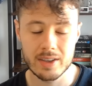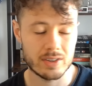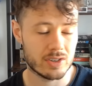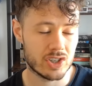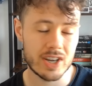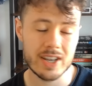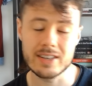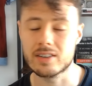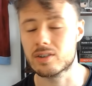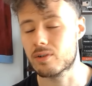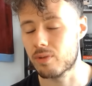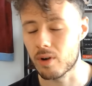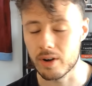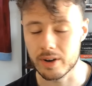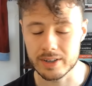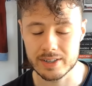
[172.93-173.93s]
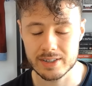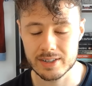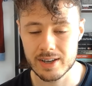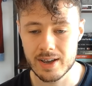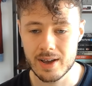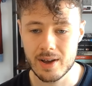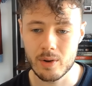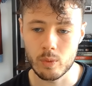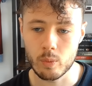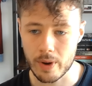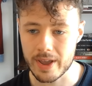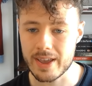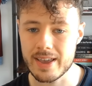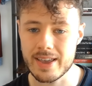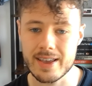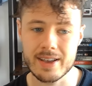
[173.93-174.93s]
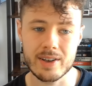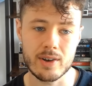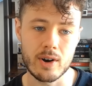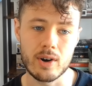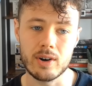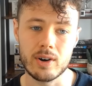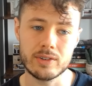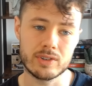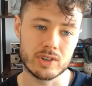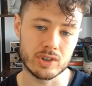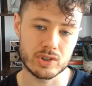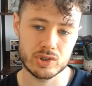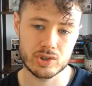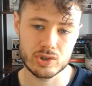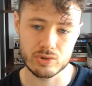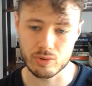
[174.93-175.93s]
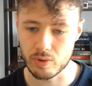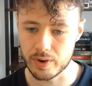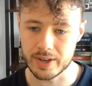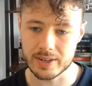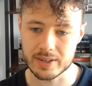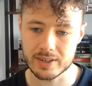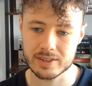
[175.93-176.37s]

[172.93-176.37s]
Jesus Christ, we got destroyed.